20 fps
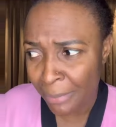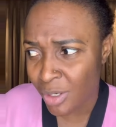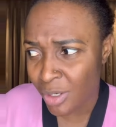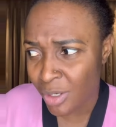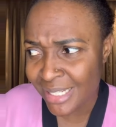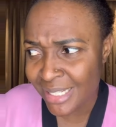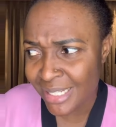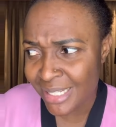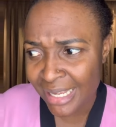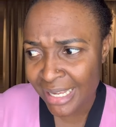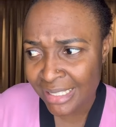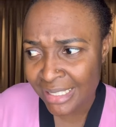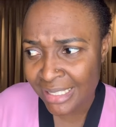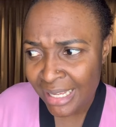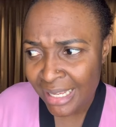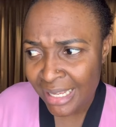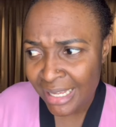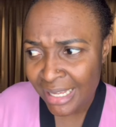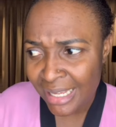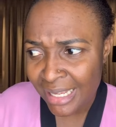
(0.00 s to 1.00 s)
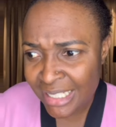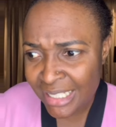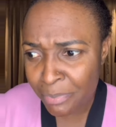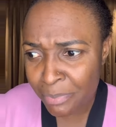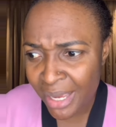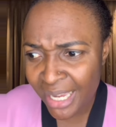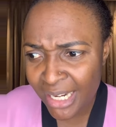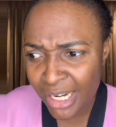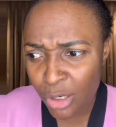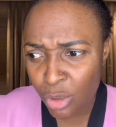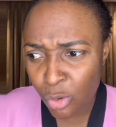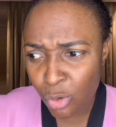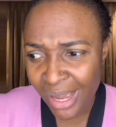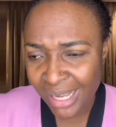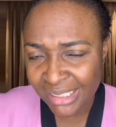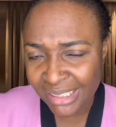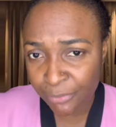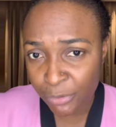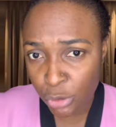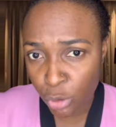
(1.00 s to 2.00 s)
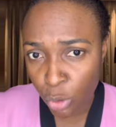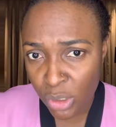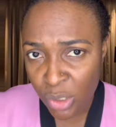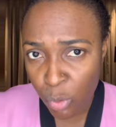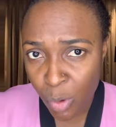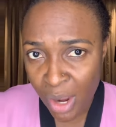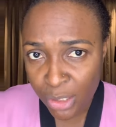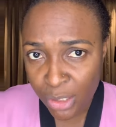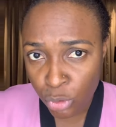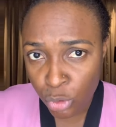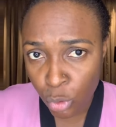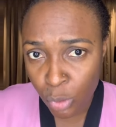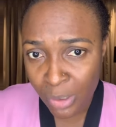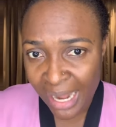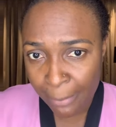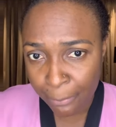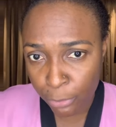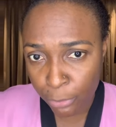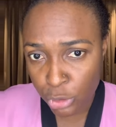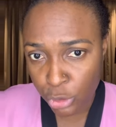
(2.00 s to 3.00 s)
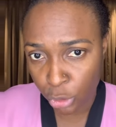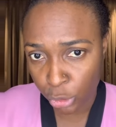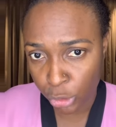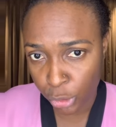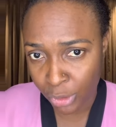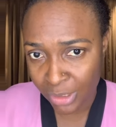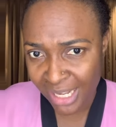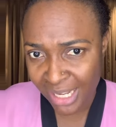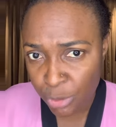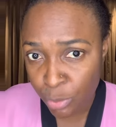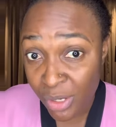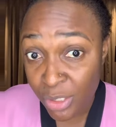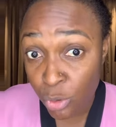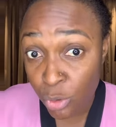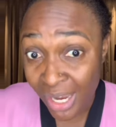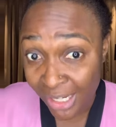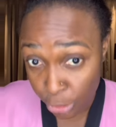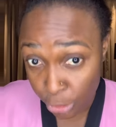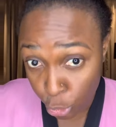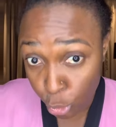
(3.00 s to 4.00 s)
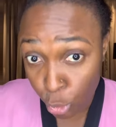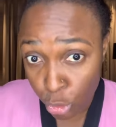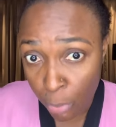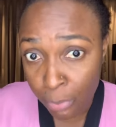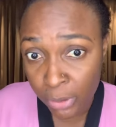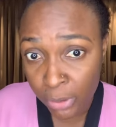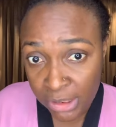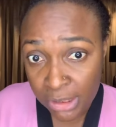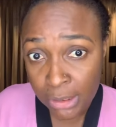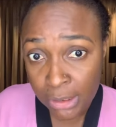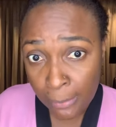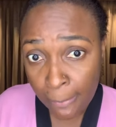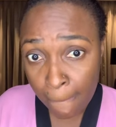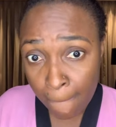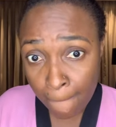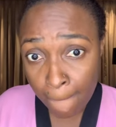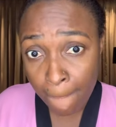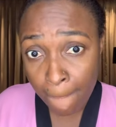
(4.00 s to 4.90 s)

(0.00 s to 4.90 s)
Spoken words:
Because these days, it's making it look as if it's only when you do liposuction, that's when you can show your body.